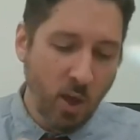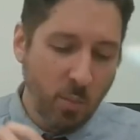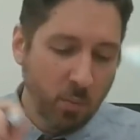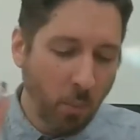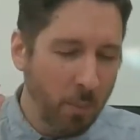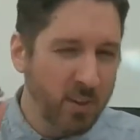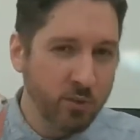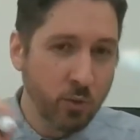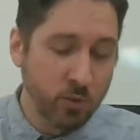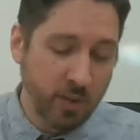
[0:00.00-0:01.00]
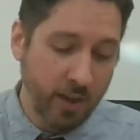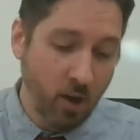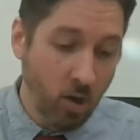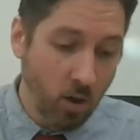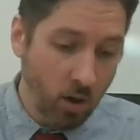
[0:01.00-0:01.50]
people misuse
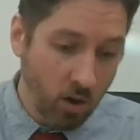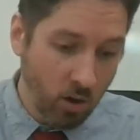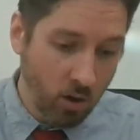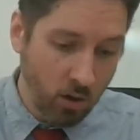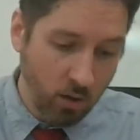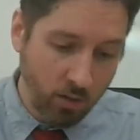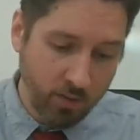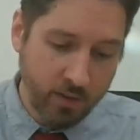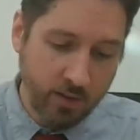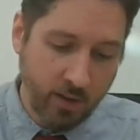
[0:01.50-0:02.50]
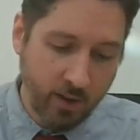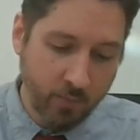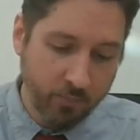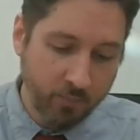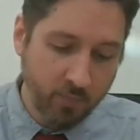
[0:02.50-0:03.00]
that all the time.